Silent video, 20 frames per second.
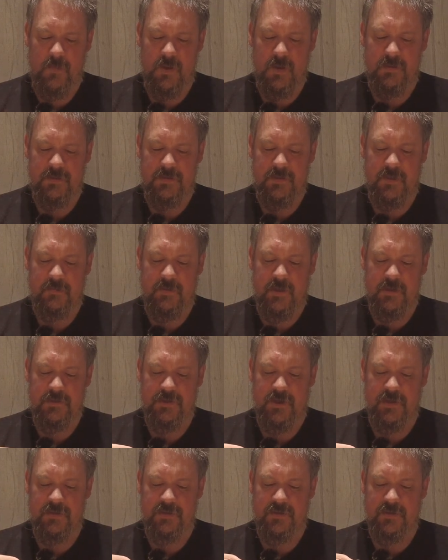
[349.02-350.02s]
and see if that
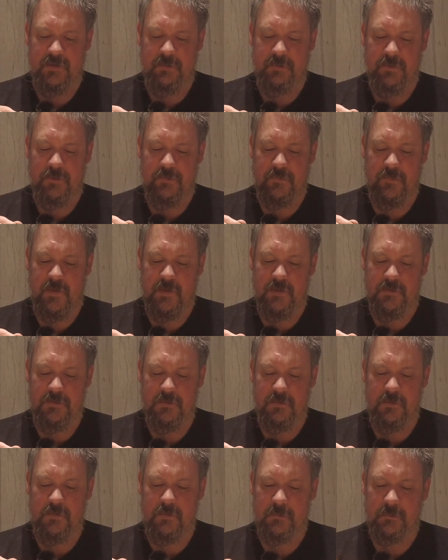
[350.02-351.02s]
changes the profile at
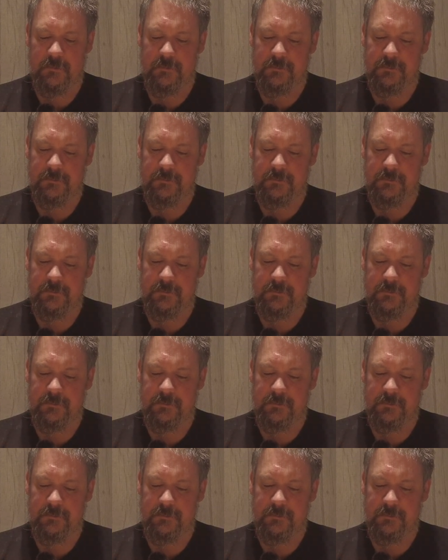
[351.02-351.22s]
all.